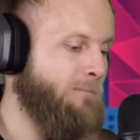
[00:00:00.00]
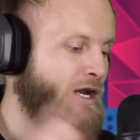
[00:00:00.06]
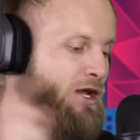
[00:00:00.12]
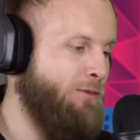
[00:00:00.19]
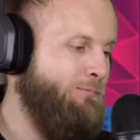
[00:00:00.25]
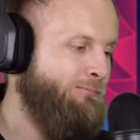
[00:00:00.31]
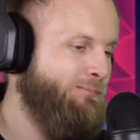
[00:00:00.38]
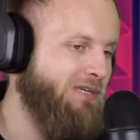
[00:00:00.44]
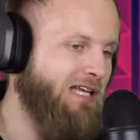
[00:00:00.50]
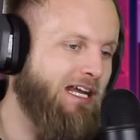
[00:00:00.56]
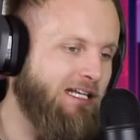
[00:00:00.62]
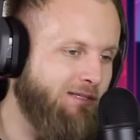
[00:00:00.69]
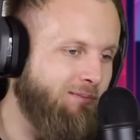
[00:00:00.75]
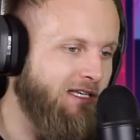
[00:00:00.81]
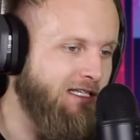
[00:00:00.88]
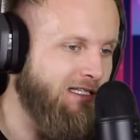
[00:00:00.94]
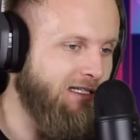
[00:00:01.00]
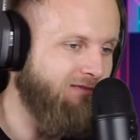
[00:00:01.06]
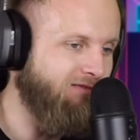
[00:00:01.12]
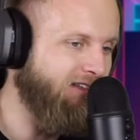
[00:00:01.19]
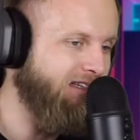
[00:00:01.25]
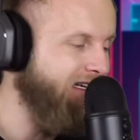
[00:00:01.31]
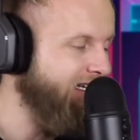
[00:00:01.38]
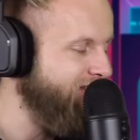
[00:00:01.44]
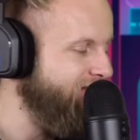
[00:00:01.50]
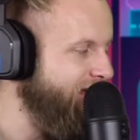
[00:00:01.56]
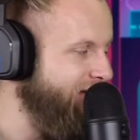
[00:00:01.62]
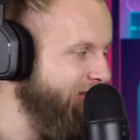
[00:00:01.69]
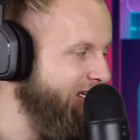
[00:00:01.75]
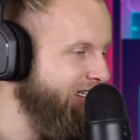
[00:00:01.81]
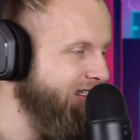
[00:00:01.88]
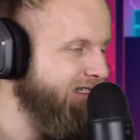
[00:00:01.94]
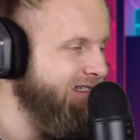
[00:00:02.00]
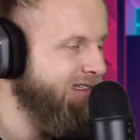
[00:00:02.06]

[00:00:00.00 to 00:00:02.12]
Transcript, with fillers: bloop, daddy's busy for the next 5 minutes.